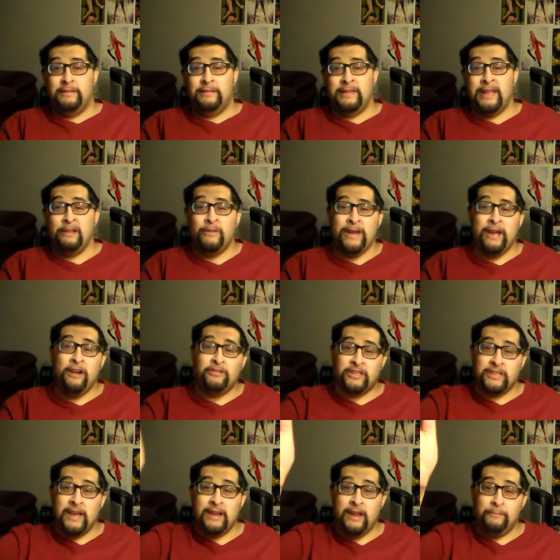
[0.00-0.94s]
That way,
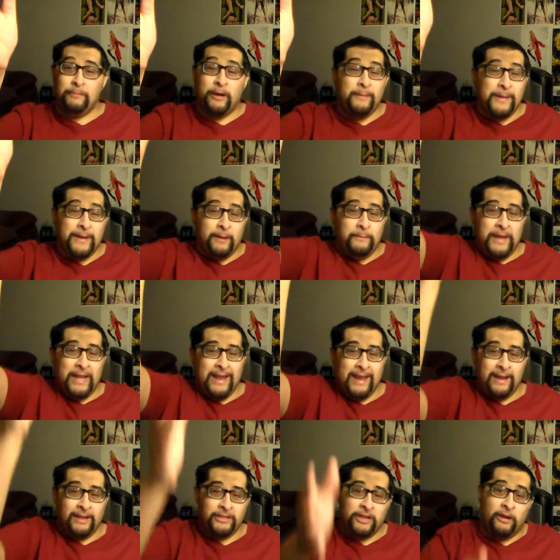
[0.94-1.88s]
outside the apartment, it'll be
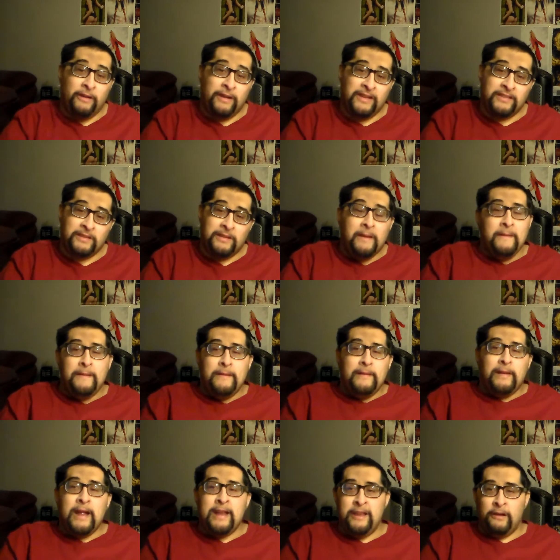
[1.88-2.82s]
like a TARDIS,
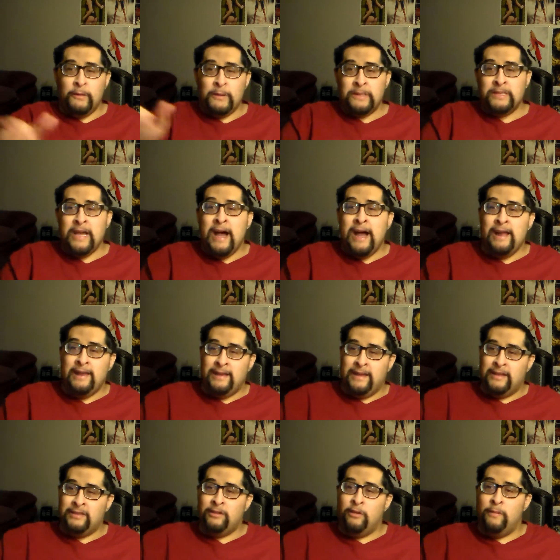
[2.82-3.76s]
and you go inside, and
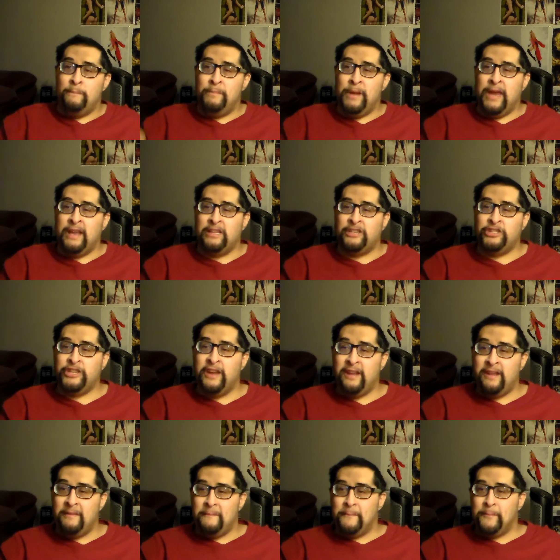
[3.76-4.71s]
it's all big and
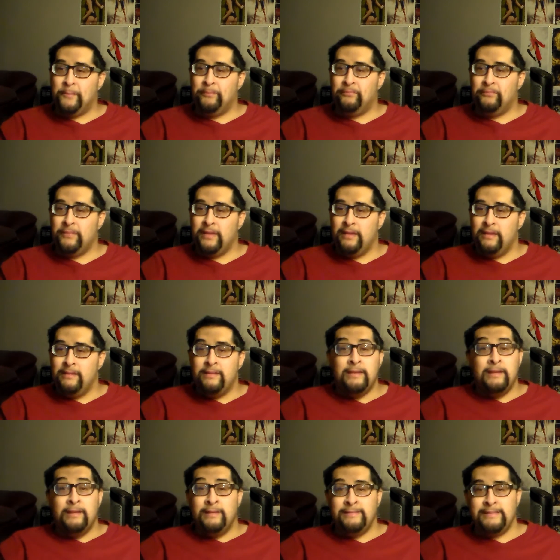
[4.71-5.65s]
shit.
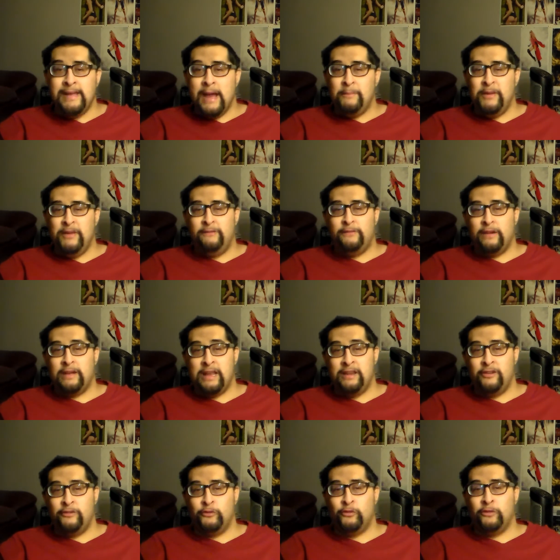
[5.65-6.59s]
That'd be
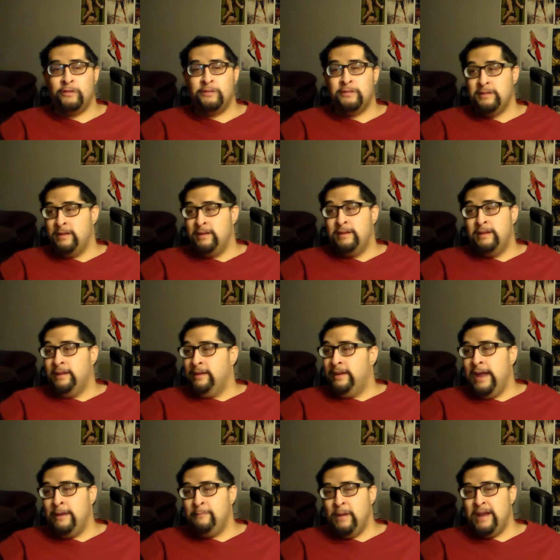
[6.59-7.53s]
fucking cool.
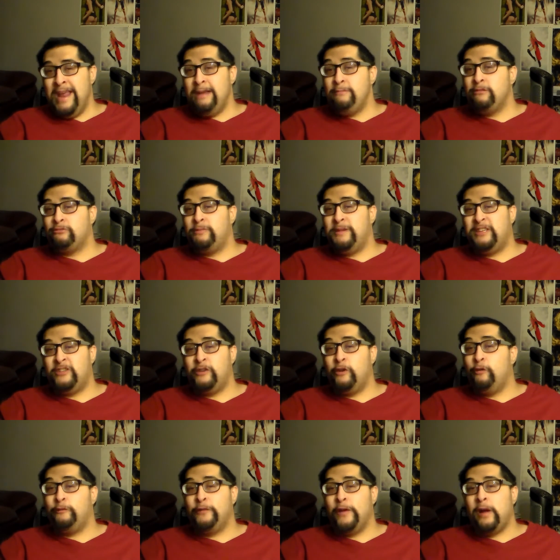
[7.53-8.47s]
And my neighbors would be
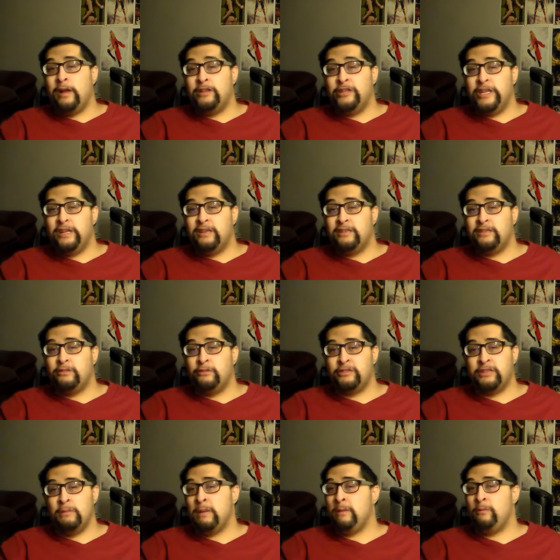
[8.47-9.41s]
so fucking jealous, or
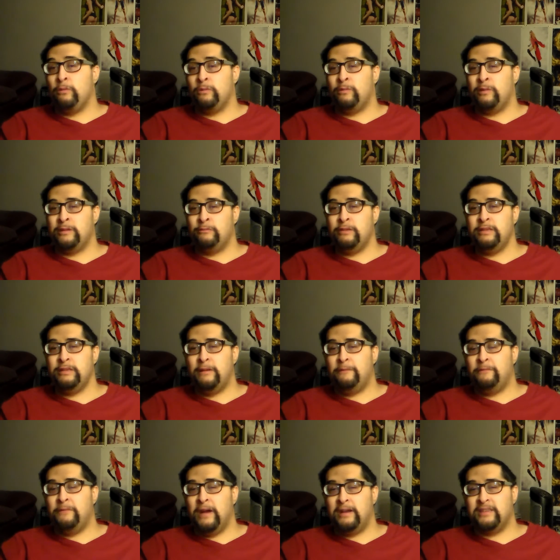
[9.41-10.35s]
someone would wondering, what
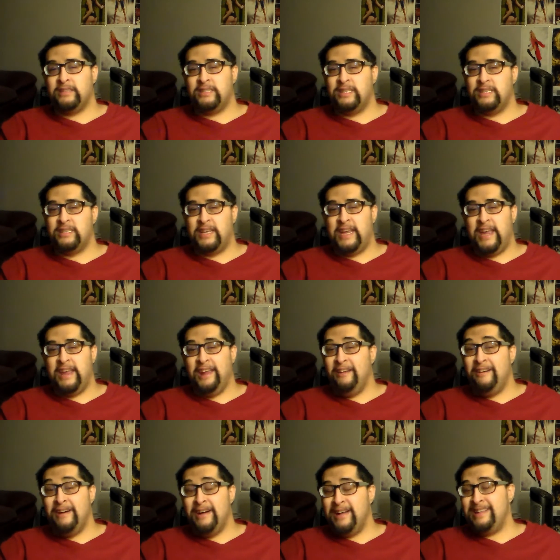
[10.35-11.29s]
the fuck is this kid
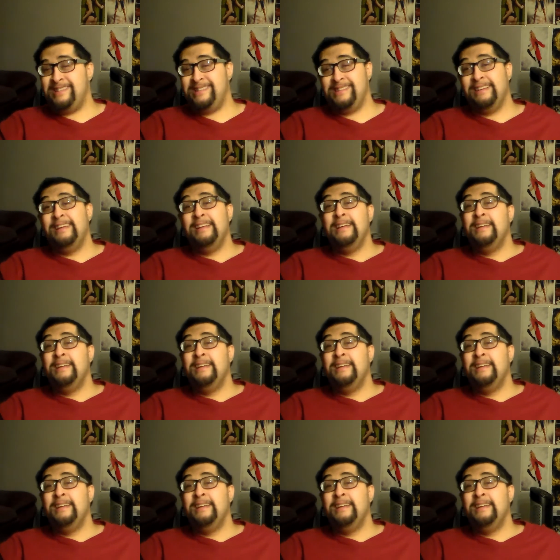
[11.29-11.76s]
on?